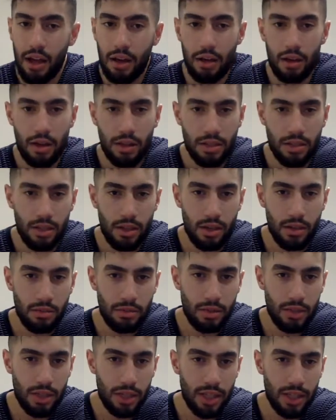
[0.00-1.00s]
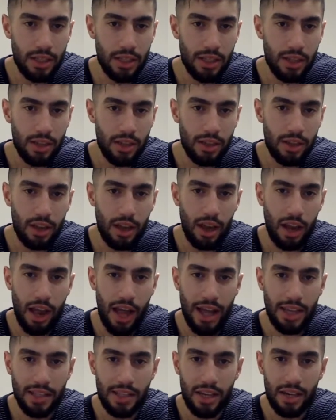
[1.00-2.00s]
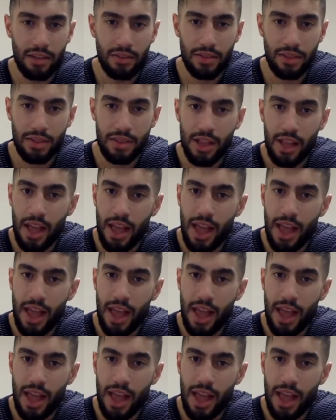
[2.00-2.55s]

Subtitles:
oh, sorry, I'm trying to get the light out of this.